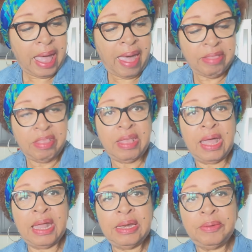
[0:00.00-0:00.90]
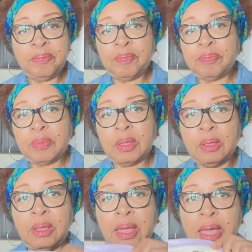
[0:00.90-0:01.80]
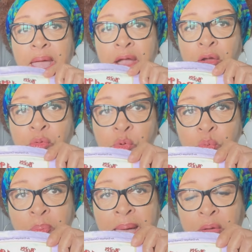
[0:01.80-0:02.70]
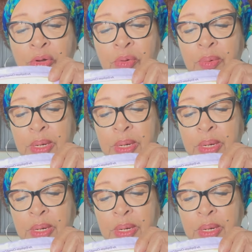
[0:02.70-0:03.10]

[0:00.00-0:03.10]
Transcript: And then arrowroot powder.